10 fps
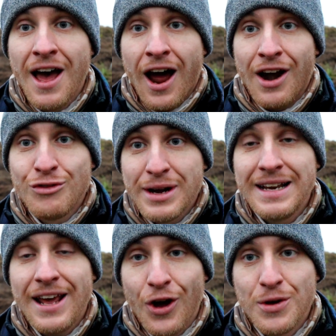I really
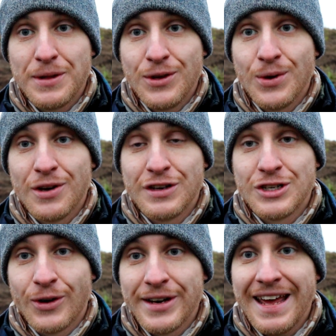hope you have
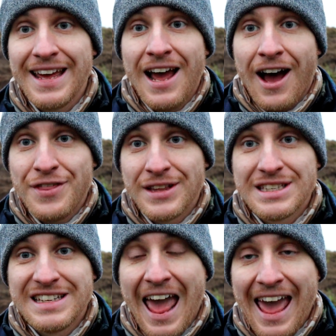enjoyed it. I think this
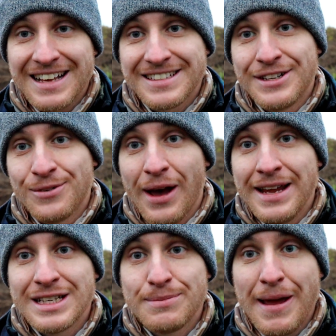is an excellent way
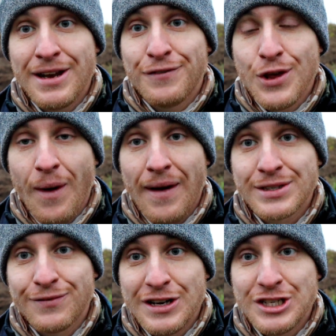to spend a few hours
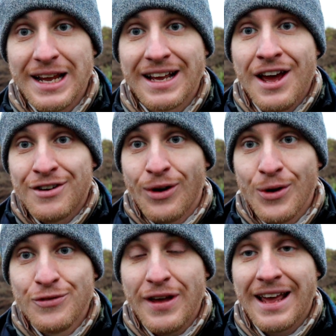fishing,
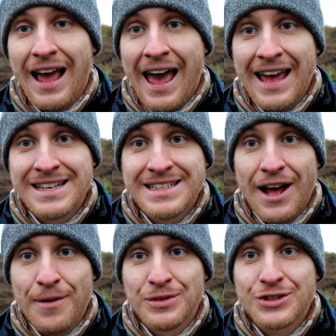roving and
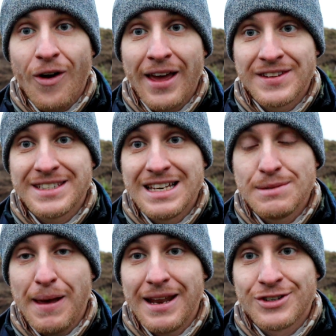trying the
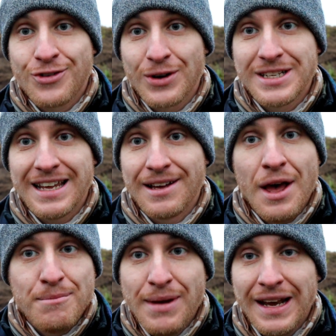Centrepin, trotting
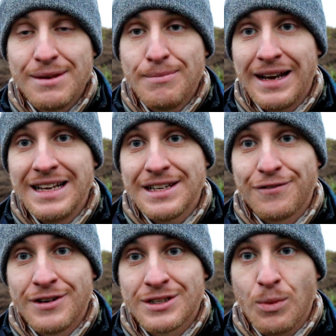many, many
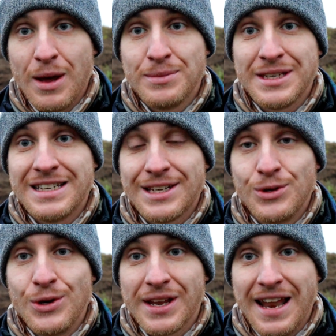different swims until
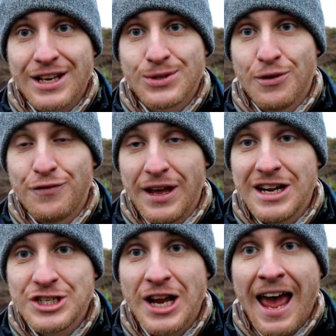you connect to a
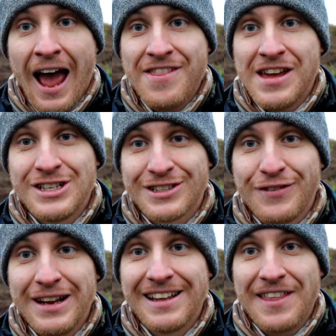fish, and then just
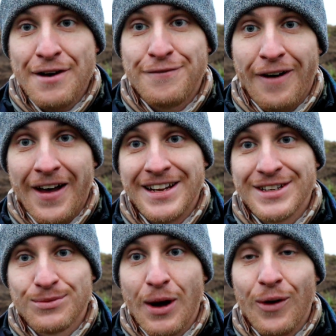feeling that fight
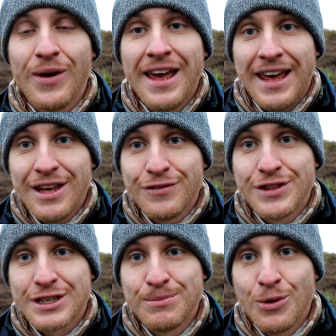as well. Even the
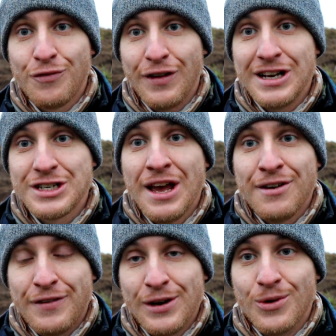small fish
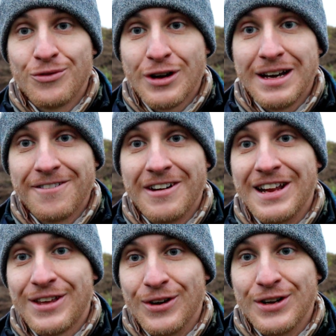feel really, really
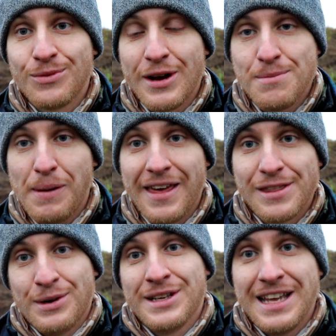good when you're playing them
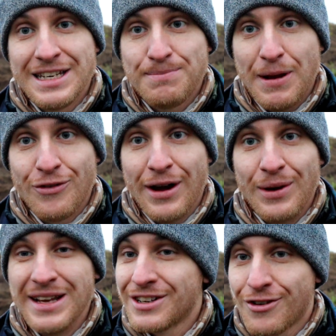on a Centrepin reel.
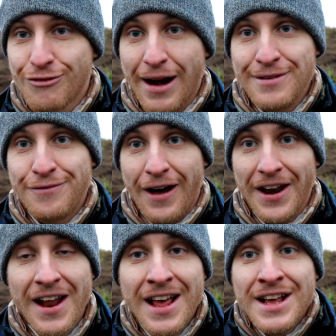It's great fun.
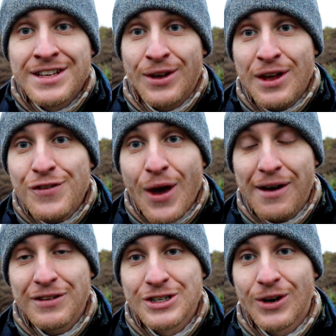So if you have
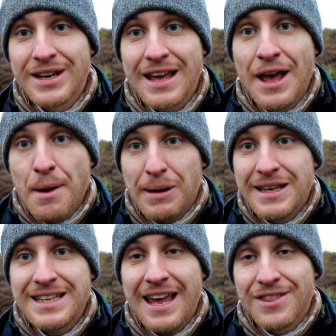enjoyed it,
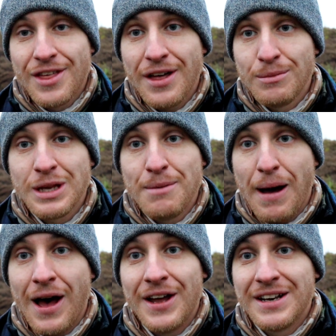please hit the thumbs up
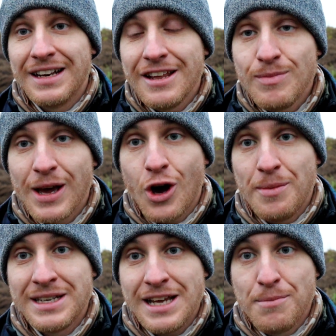button, leave me a
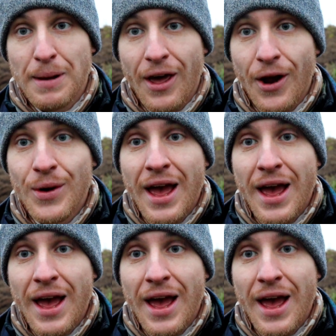comment down below,